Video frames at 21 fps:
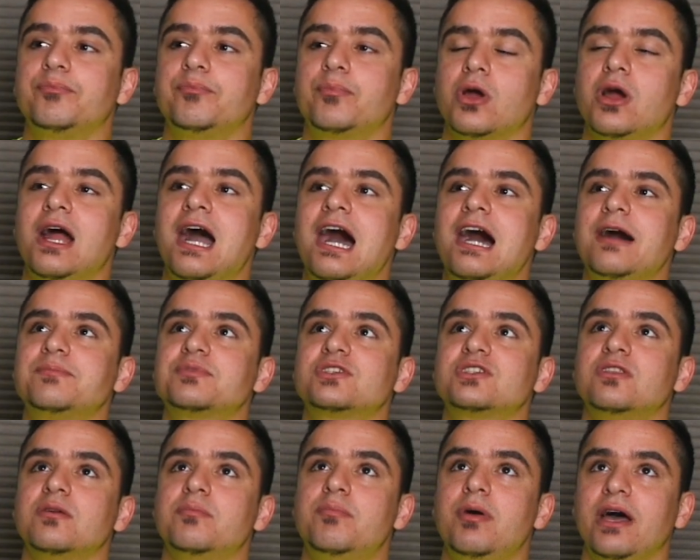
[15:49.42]

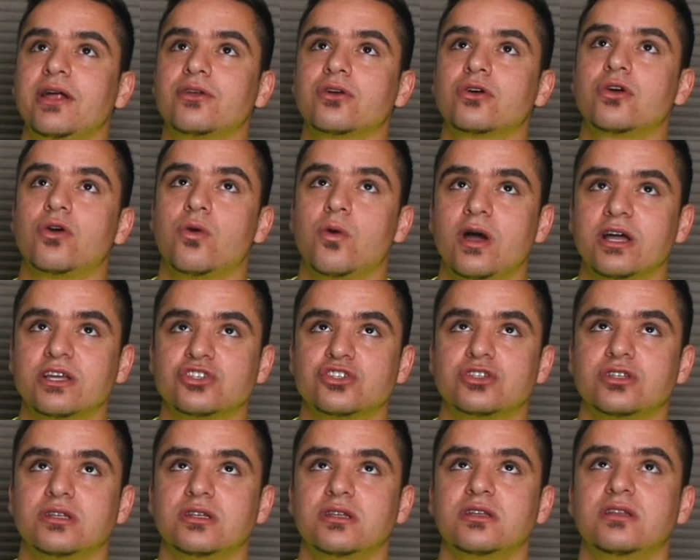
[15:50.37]
perhaps the better
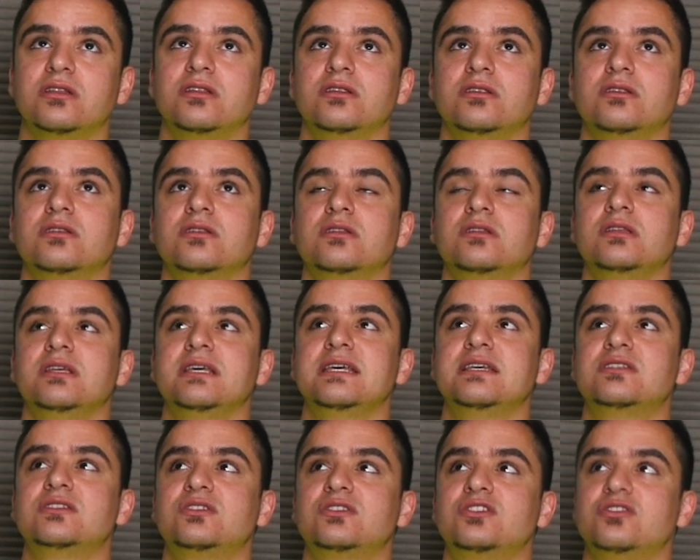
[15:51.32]
question
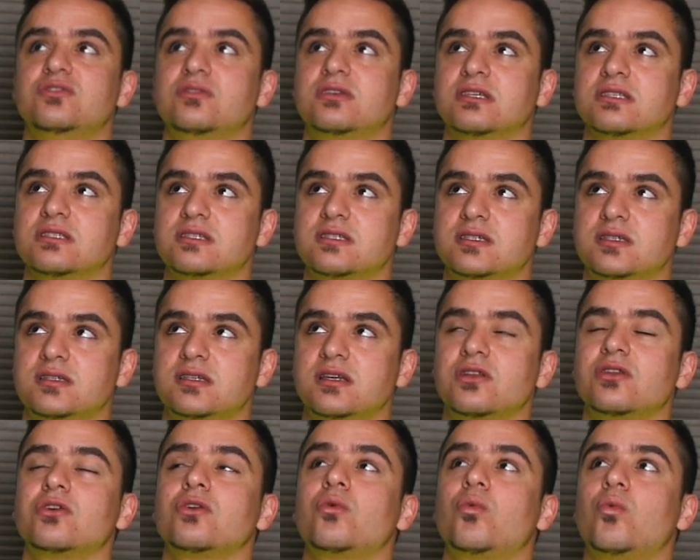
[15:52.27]
is to
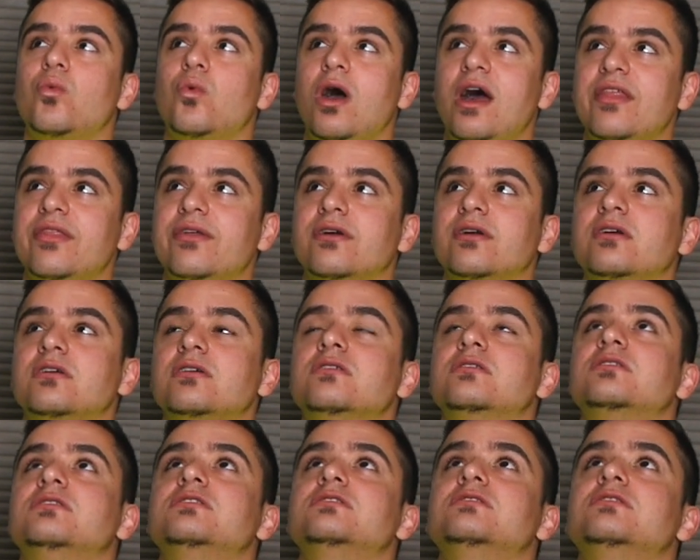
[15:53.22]
consider whether